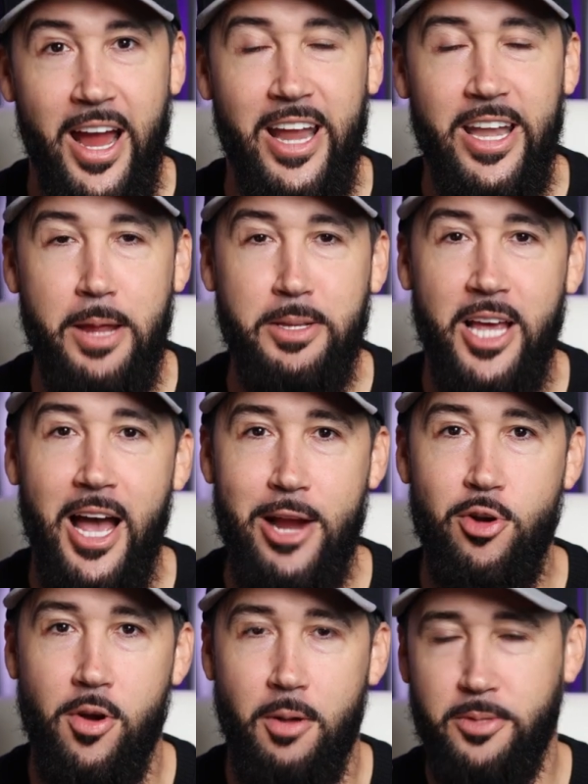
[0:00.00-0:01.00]
and they tie
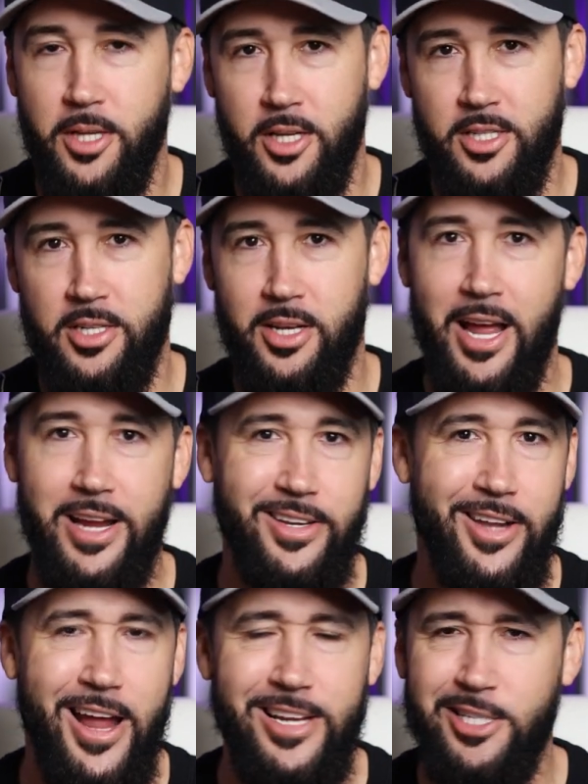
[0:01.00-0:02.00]
her up to this like
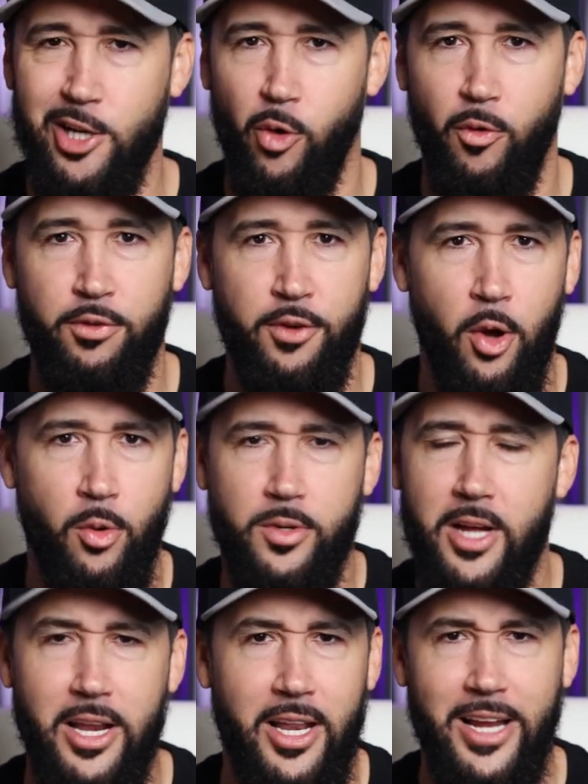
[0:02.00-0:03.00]
nice little float,
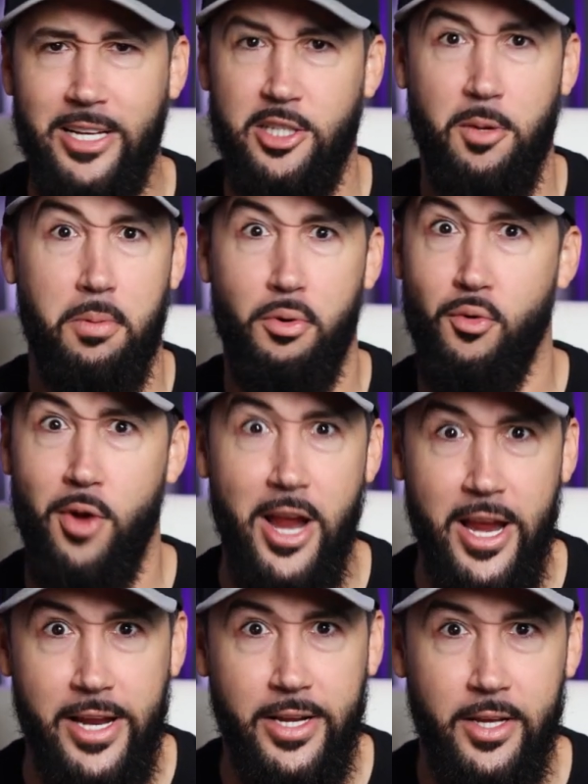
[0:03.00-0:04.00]
kind of like it's a
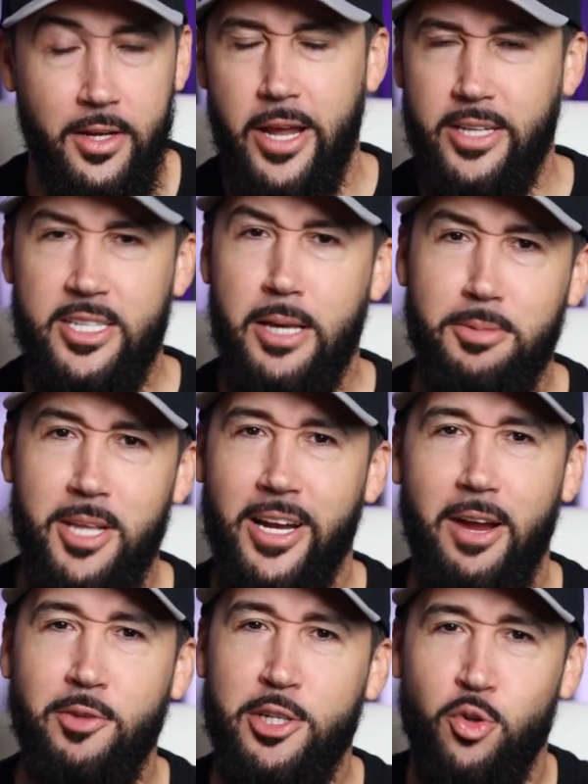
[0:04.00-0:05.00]
parade. It seems
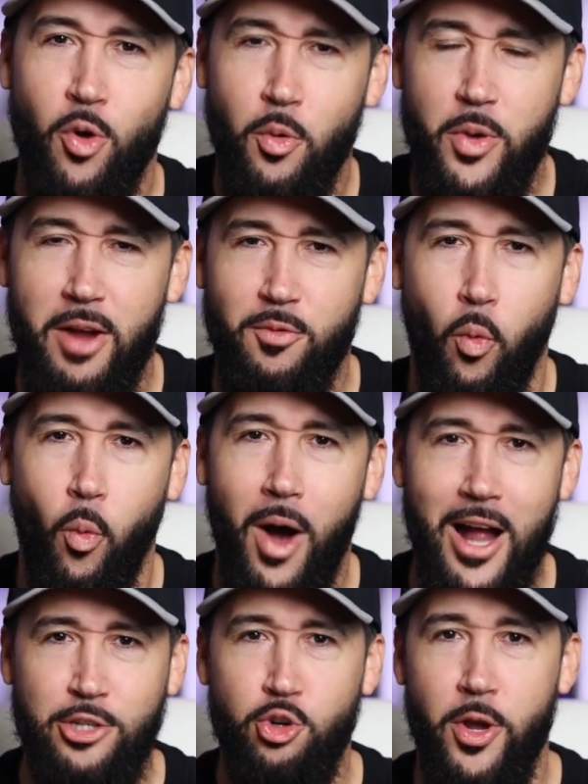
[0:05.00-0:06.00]
like every story we ever
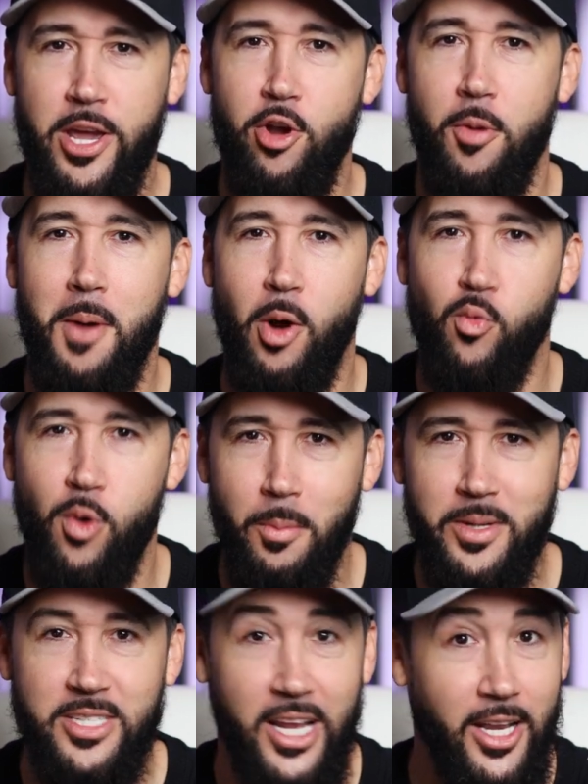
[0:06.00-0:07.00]
watch or hear about
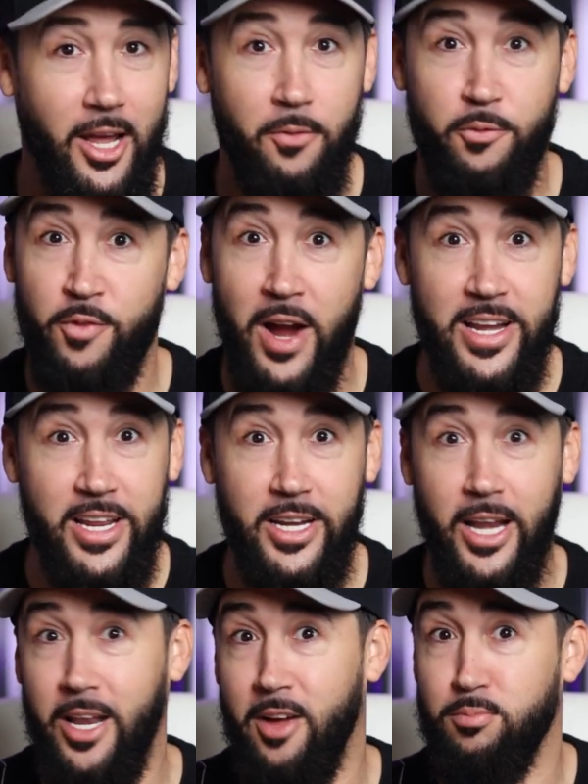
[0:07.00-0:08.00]
Romans, they love fighting,
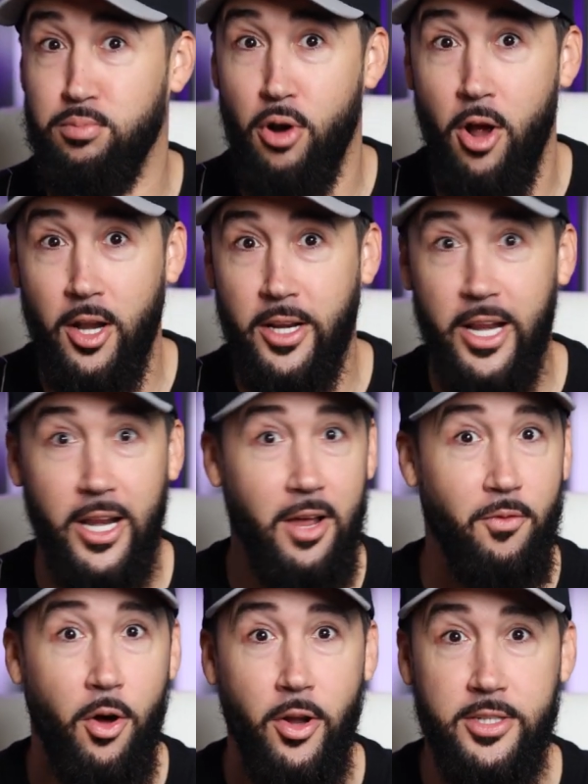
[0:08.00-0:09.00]
they love brawling, they
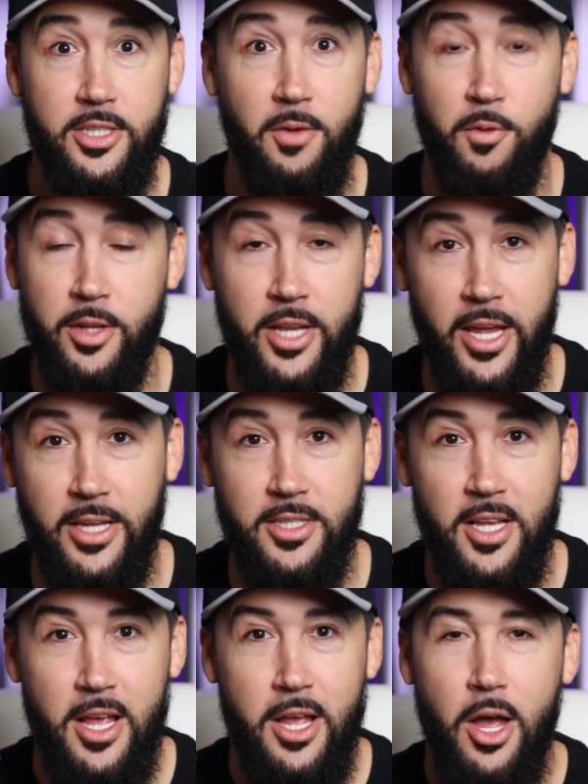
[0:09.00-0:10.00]
love all these different things.
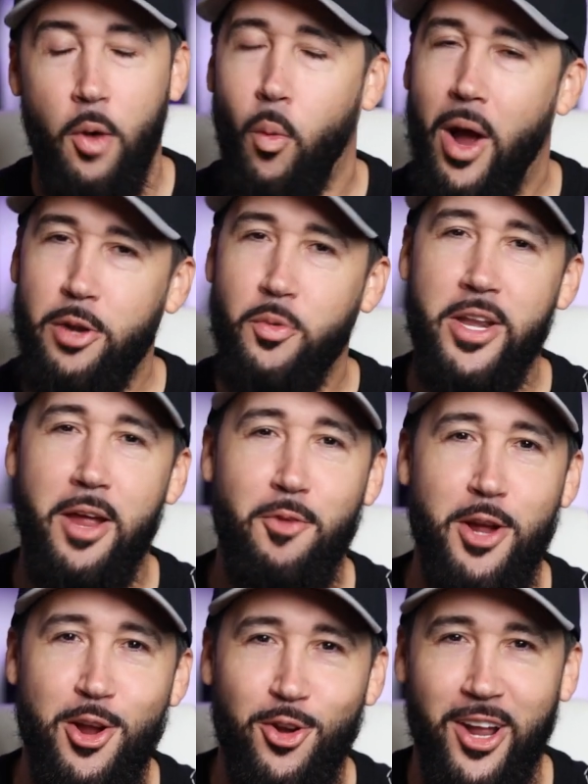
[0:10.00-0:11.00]
Why do we
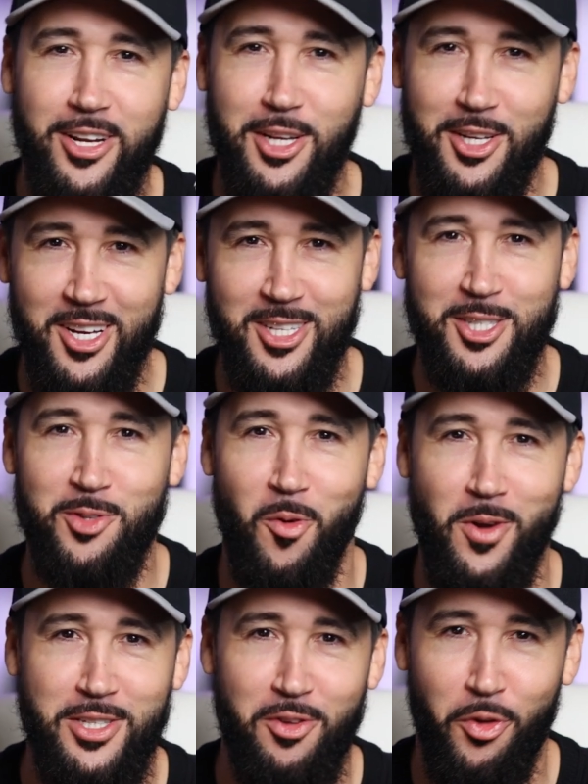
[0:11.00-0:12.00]
never hear like the good
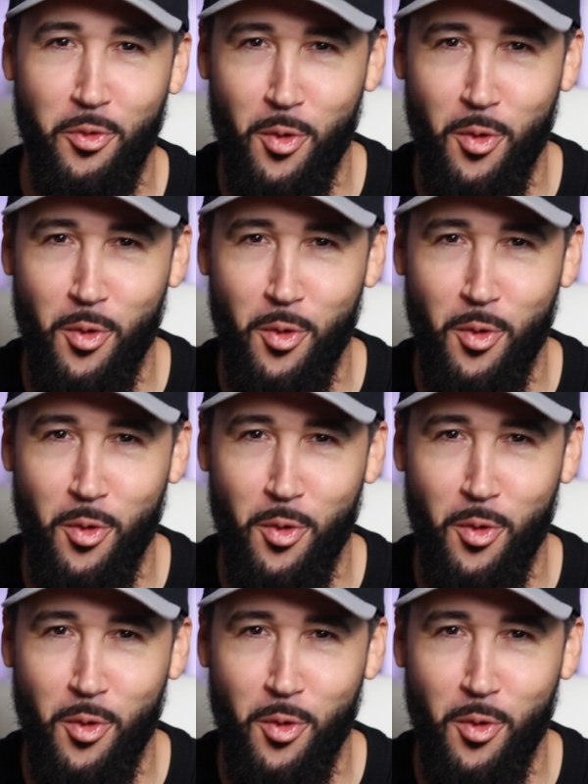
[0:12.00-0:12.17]
stories of the